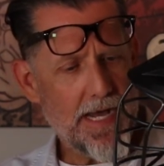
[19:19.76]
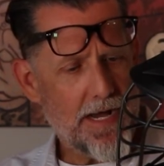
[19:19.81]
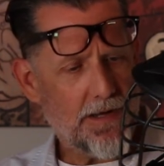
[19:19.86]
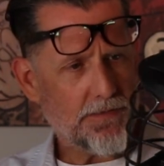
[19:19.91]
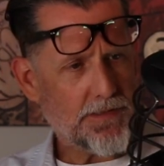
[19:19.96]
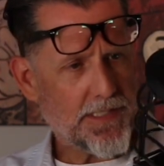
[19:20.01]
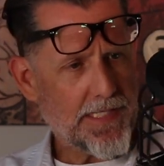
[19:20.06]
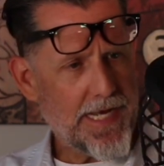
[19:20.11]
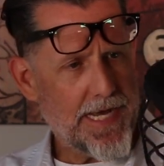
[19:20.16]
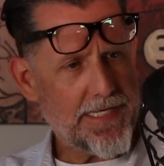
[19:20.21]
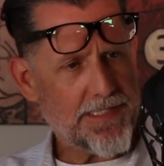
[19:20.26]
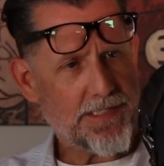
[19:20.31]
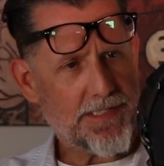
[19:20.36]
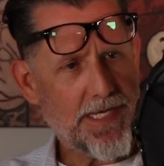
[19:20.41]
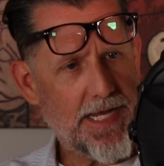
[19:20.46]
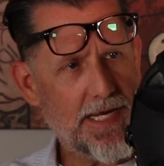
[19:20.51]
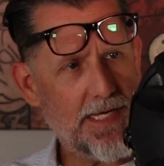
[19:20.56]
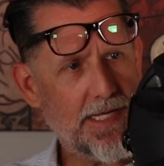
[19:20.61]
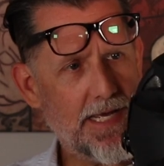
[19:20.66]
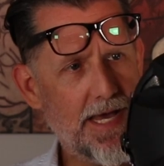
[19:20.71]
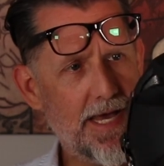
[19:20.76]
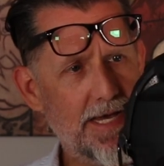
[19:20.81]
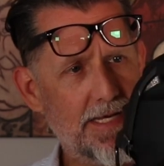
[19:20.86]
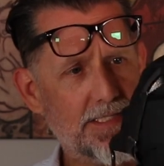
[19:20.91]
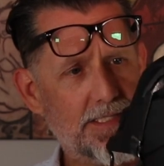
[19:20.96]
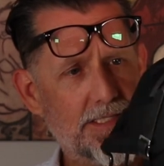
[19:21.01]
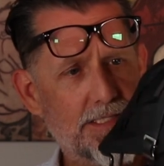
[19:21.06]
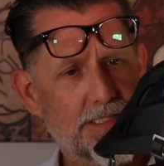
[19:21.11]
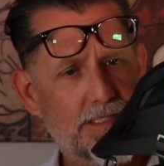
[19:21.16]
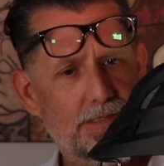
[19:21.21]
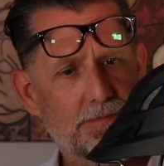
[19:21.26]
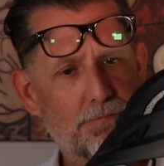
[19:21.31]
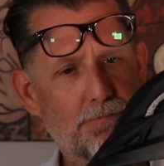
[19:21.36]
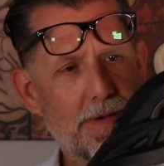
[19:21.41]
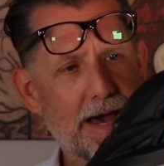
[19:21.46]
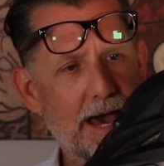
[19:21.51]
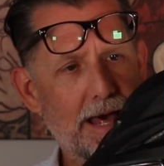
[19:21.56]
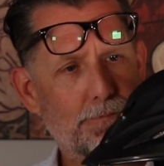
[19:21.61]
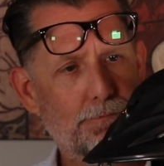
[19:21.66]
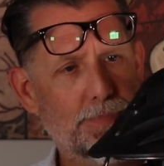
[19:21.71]
out Cascade S,
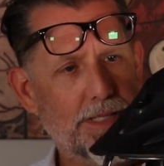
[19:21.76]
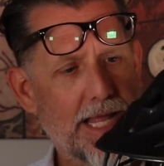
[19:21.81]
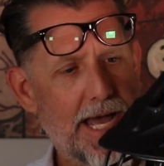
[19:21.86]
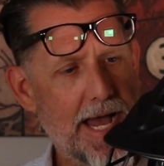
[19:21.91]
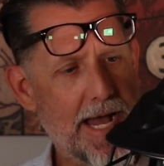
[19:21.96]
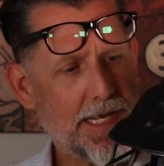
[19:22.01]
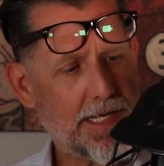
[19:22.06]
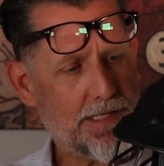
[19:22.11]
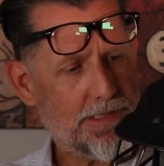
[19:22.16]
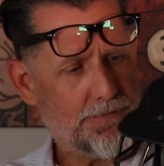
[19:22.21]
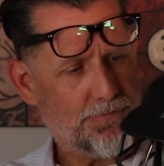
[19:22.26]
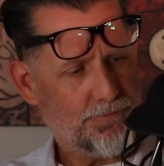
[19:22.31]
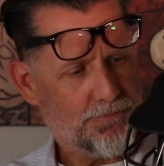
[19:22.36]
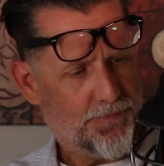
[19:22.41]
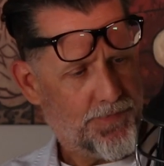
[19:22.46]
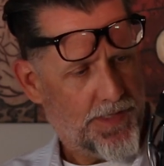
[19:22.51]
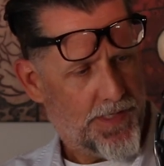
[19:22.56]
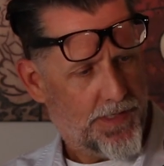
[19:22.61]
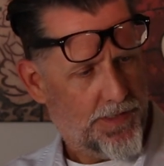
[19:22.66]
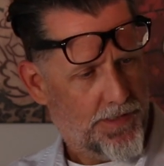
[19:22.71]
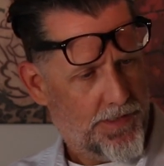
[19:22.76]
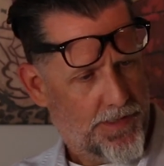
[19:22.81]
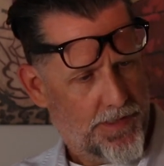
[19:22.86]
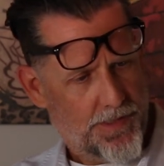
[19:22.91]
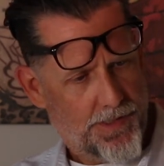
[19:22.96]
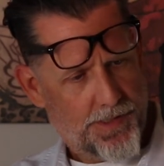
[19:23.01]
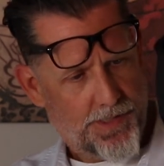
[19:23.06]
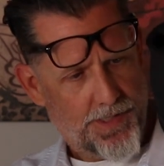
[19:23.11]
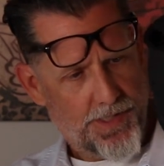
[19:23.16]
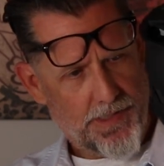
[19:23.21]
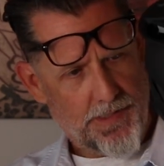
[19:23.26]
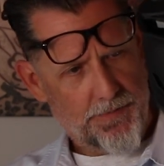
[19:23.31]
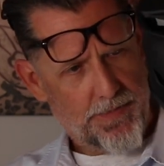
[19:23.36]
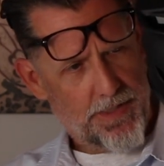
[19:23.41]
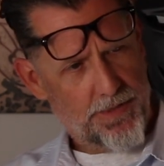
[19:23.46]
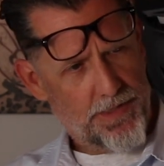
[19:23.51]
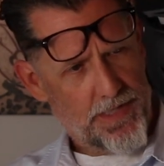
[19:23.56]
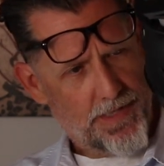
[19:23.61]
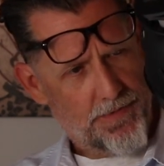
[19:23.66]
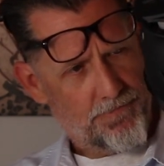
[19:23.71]
matte black. Thing of
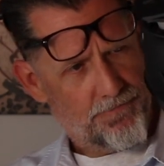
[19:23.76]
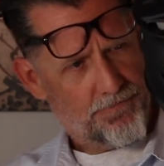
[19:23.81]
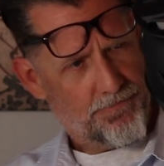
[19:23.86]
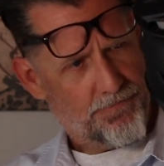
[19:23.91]
beauty.